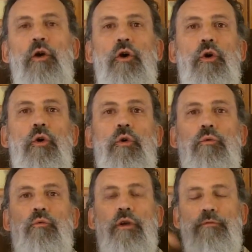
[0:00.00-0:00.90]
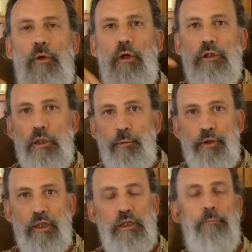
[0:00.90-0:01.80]
who refuse to
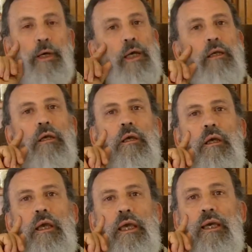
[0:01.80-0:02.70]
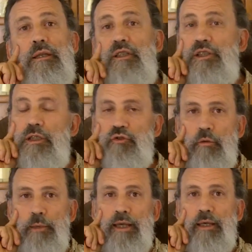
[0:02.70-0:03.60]
participate in the central
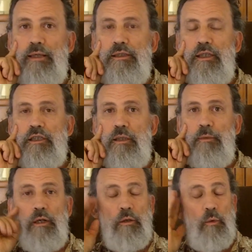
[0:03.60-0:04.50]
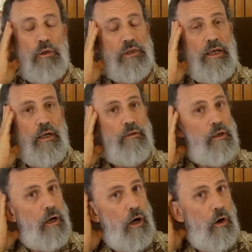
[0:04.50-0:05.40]
banking system. In other words, they,
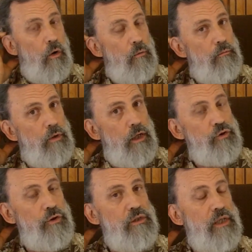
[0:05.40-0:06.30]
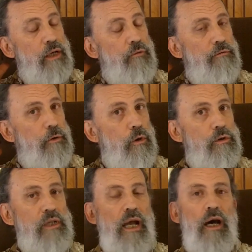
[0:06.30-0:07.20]
they're all countries that
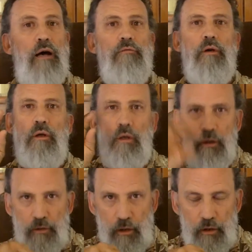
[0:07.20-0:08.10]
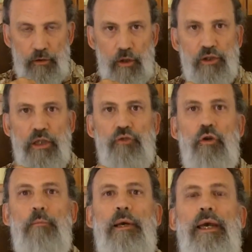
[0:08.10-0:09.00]
refuse to have their, their
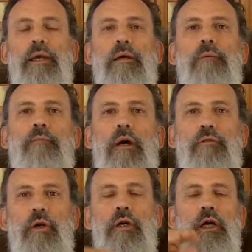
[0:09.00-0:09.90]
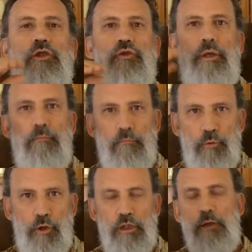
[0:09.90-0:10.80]
central bank of their country
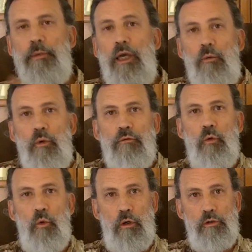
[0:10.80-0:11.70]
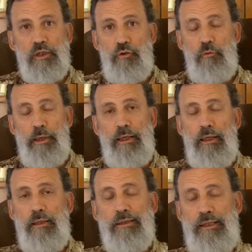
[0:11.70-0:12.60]
participate with the world's central
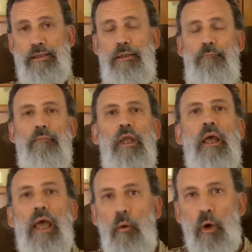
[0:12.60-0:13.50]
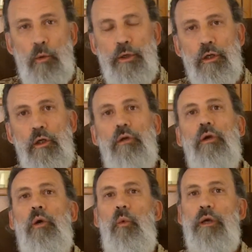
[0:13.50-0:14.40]
banking system. And what do we do?
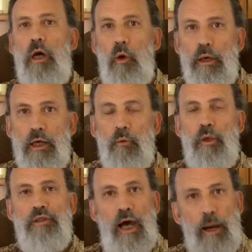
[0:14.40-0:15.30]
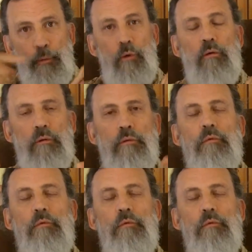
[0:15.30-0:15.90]
We go in, we topple